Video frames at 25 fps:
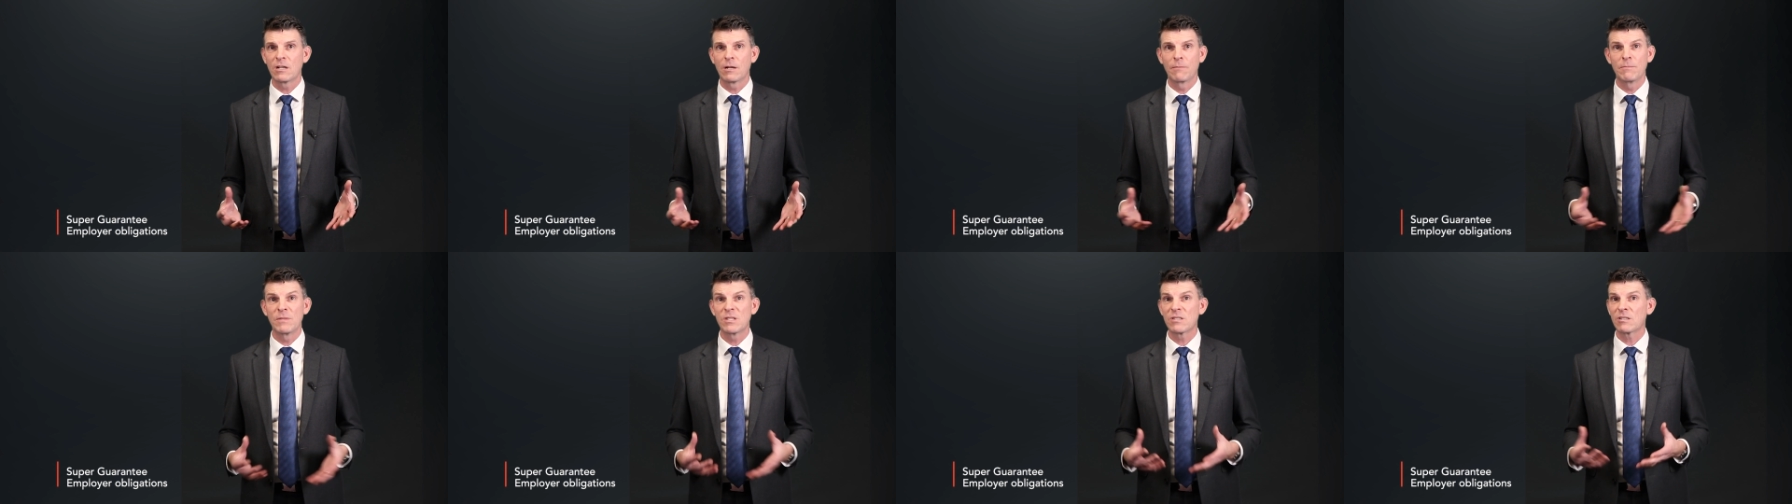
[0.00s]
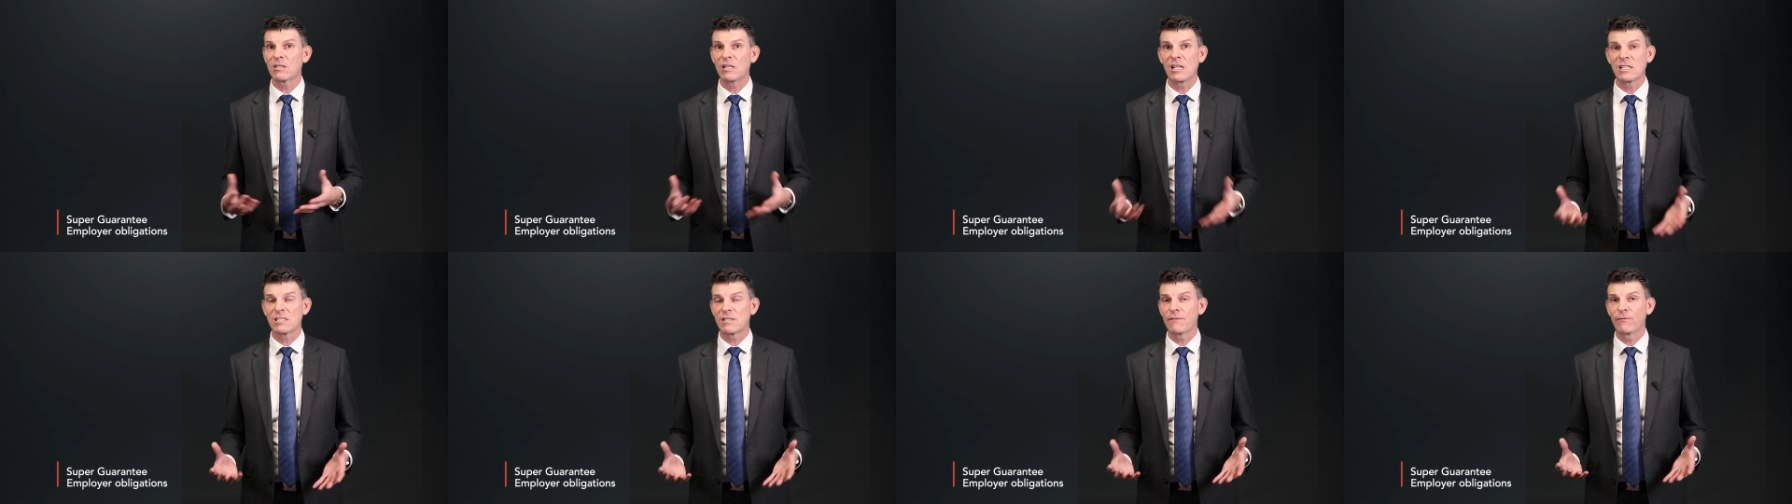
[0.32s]
a
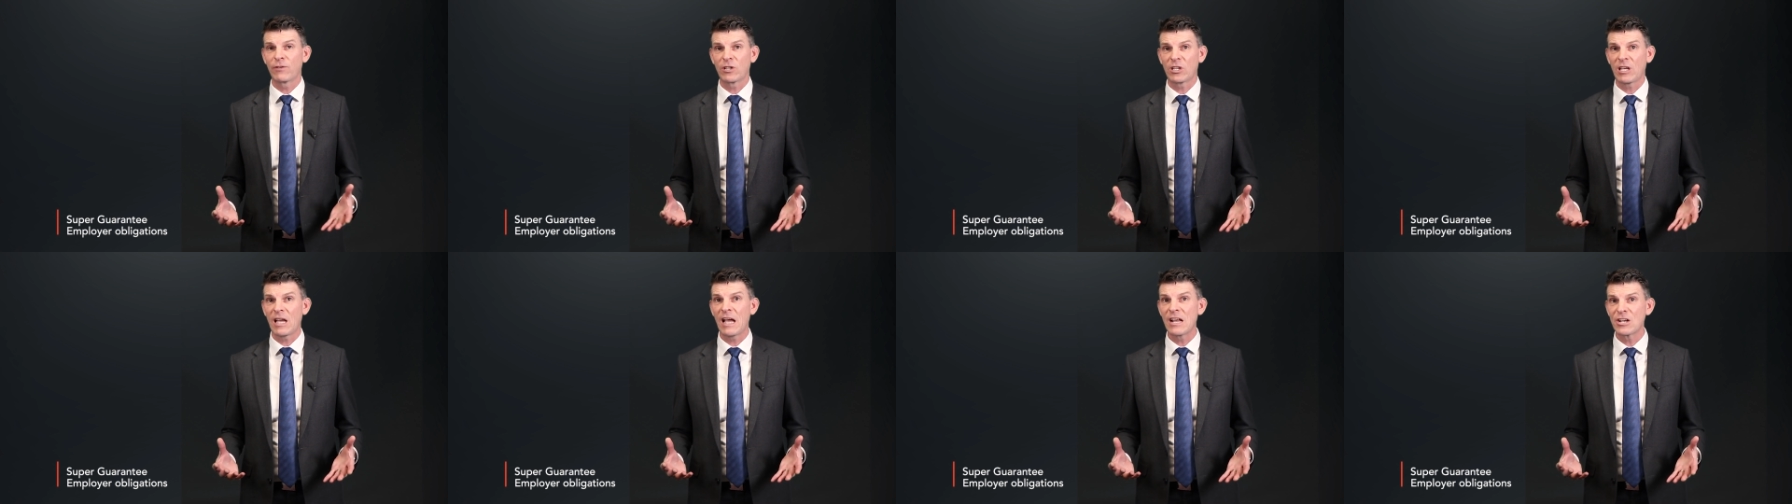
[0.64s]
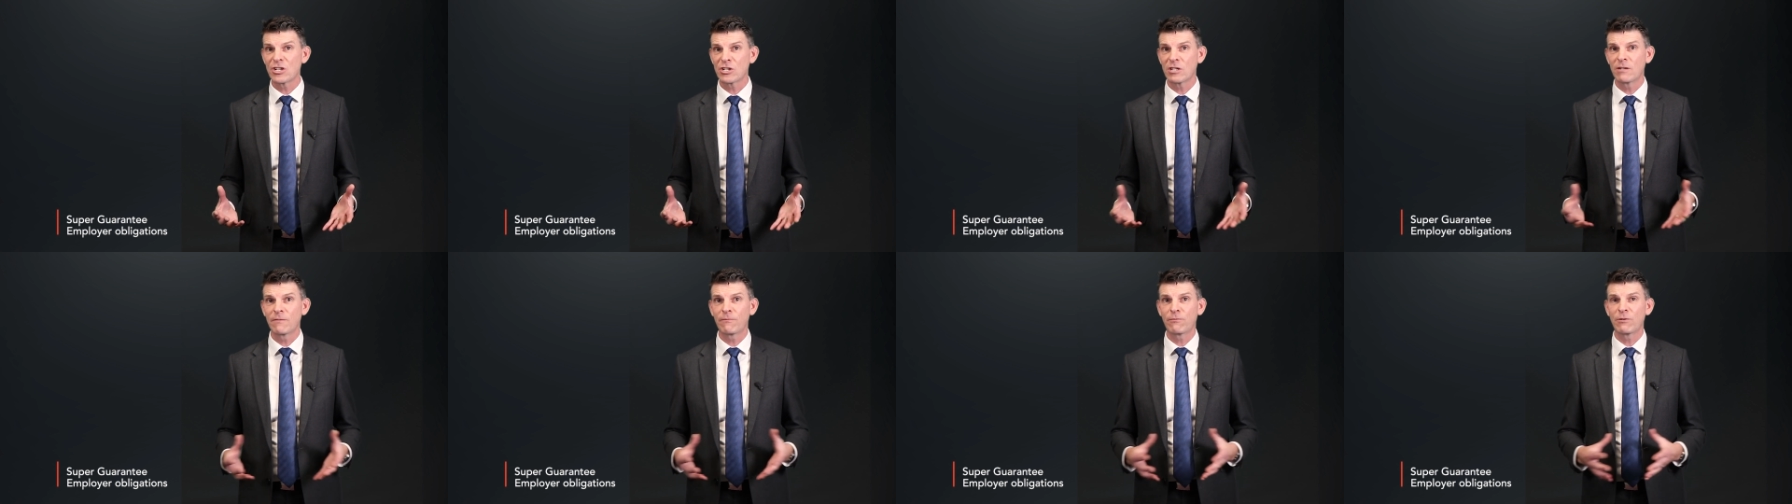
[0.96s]

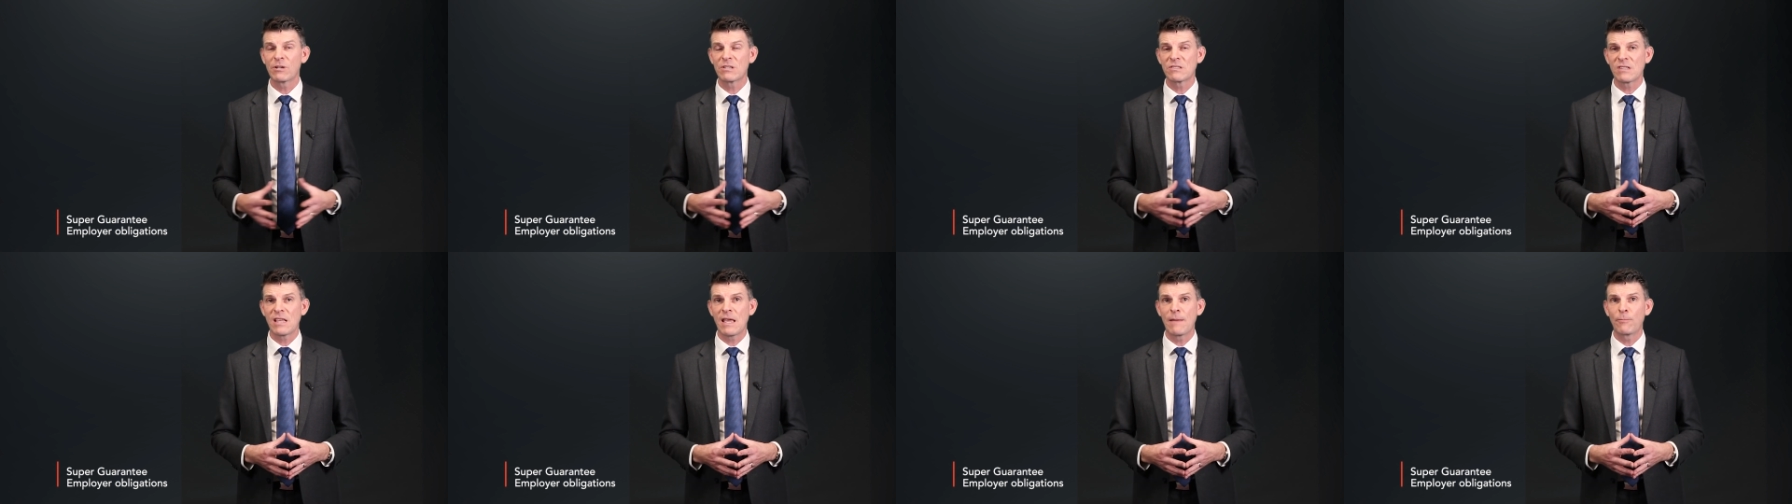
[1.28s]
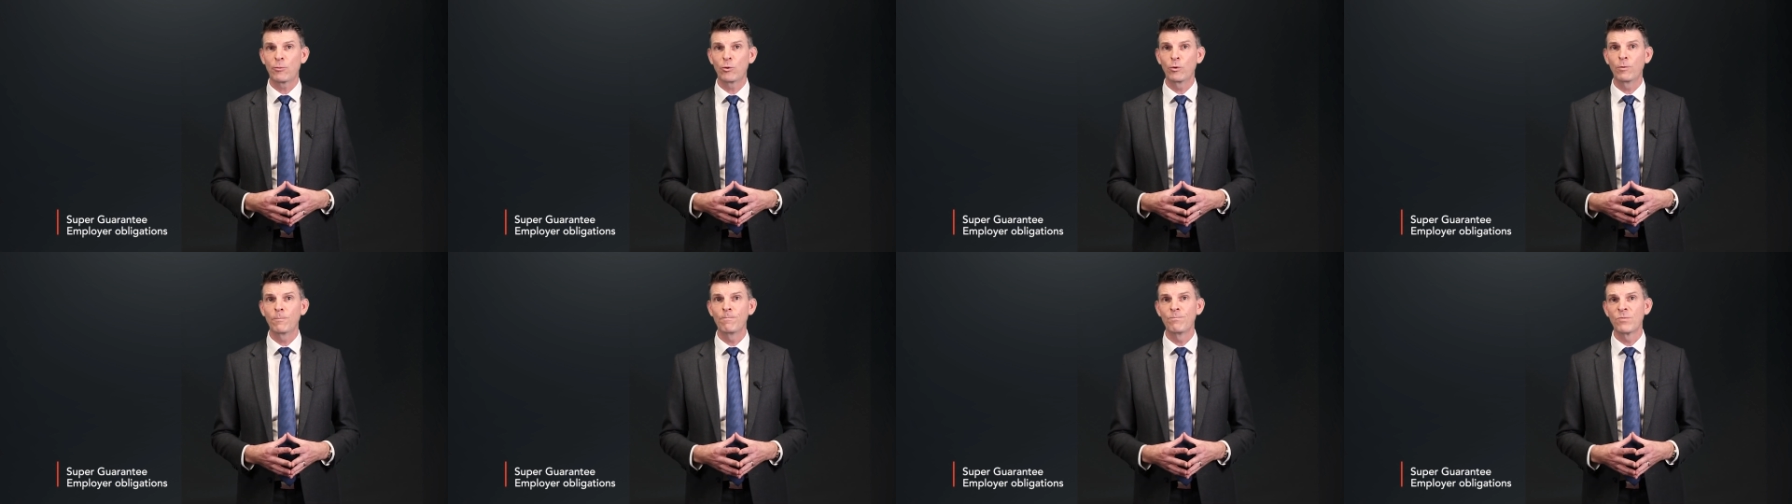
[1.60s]
misclassification, for
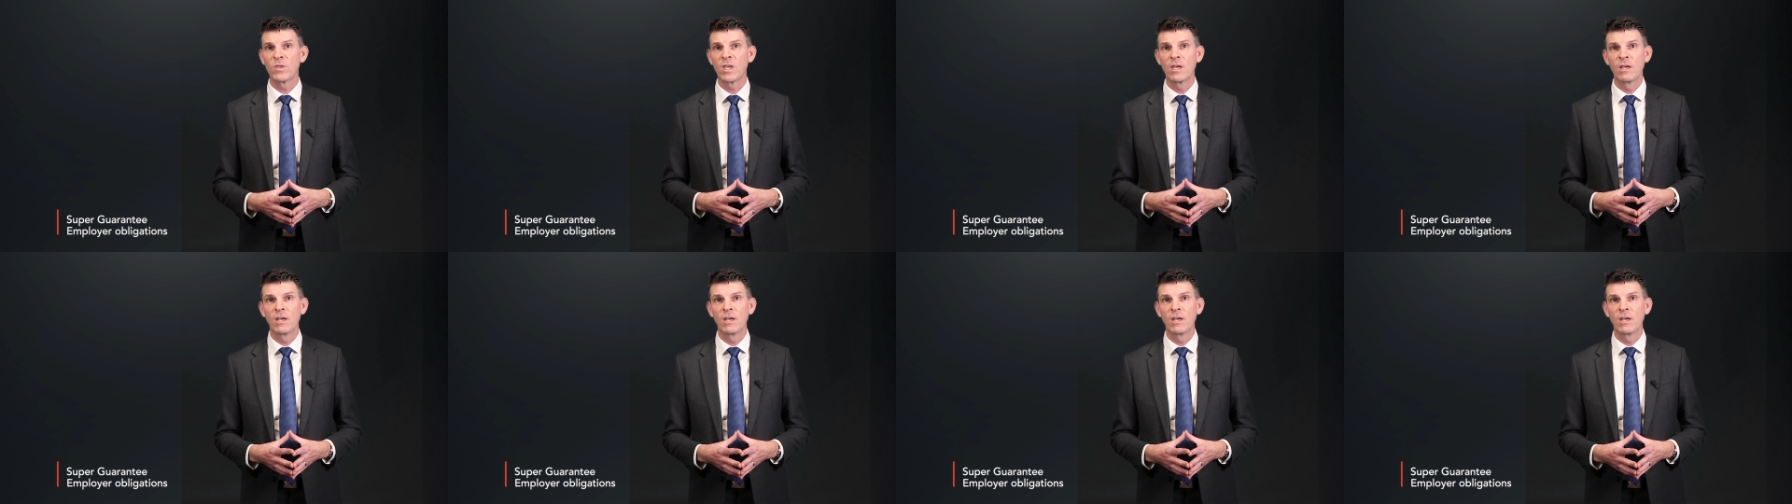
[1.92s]
example,